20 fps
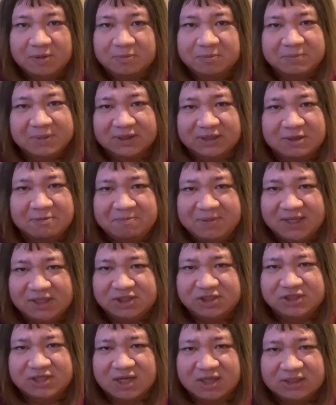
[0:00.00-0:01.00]
But the big
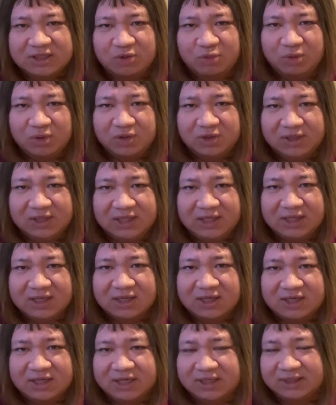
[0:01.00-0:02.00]
chunk that will really
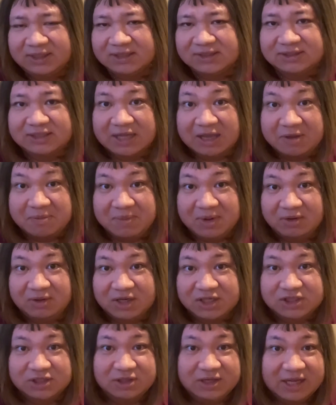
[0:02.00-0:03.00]
hurt is the
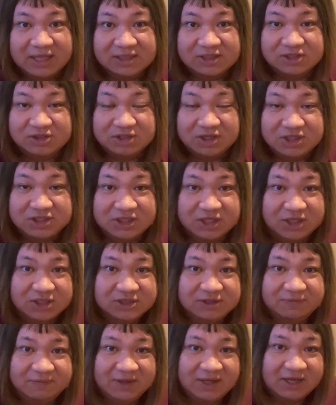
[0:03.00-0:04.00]
immigration health
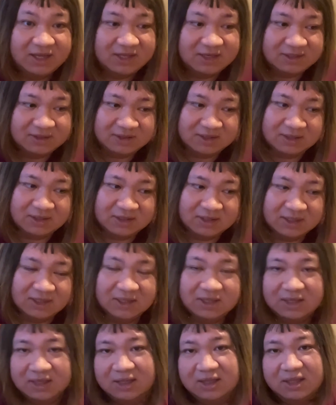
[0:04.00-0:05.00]
surcharge fee and
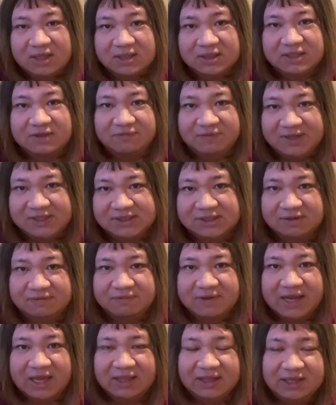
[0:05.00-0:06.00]
the visa
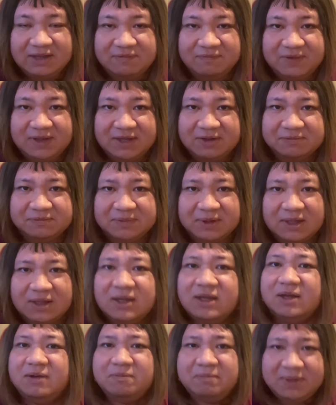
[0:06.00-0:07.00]
filing fee.
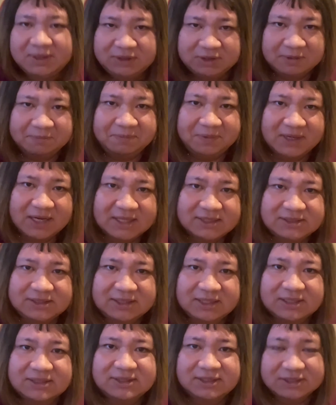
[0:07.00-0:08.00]
But the
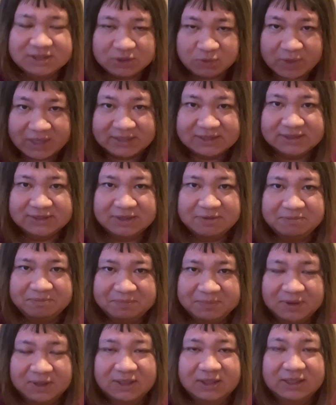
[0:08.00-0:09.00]
process is quite
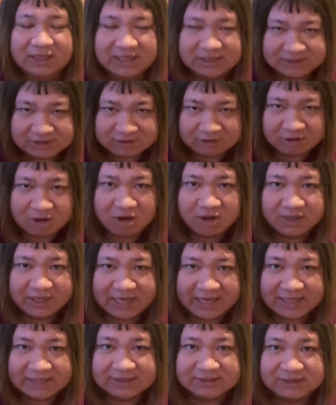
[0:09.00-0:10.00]
simple as long
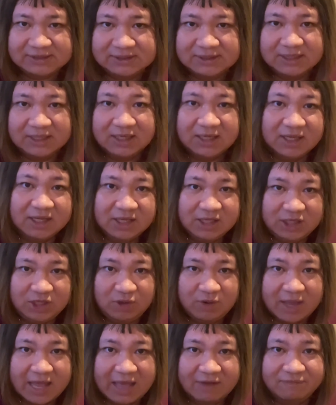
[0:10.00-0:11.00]
as
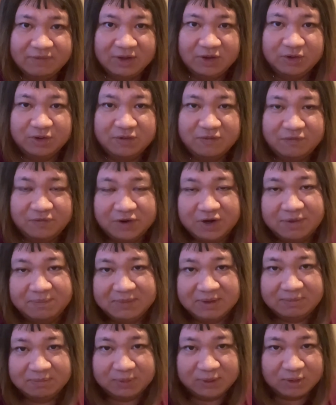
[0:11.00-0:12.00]
you have a
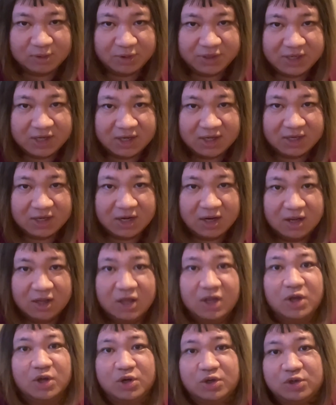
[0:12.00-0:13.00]
confirmed employer
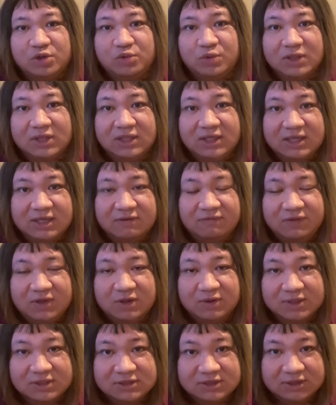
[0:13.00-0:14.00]
who will give
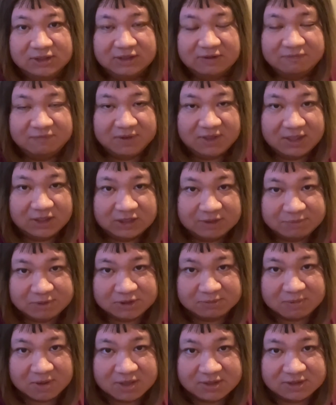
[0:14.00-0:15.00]
you a certificate of
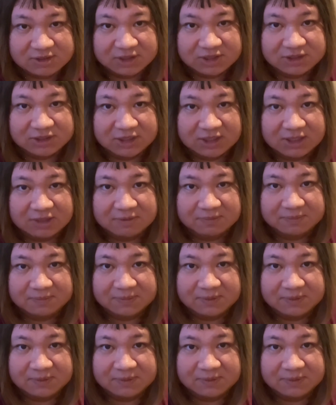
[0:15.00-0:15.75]
sponsorship.